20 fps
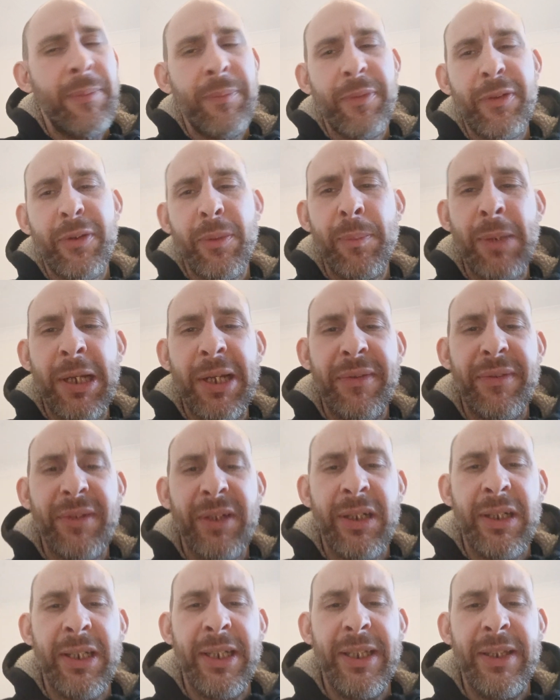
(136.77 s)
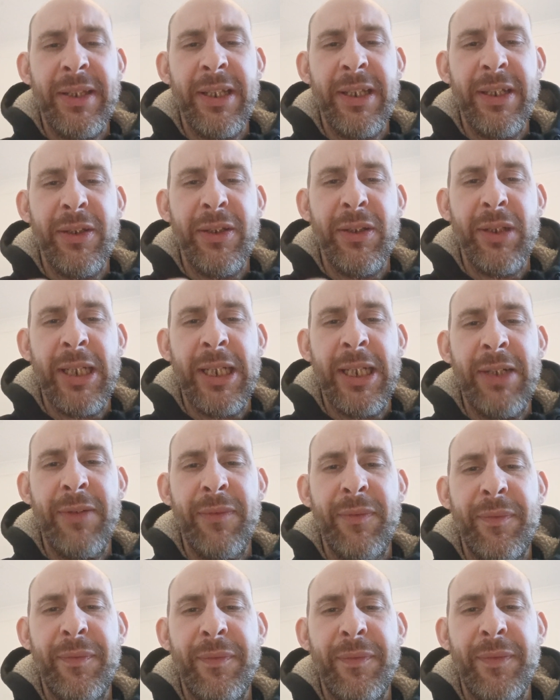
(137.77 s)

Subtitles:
So basically, then you'll have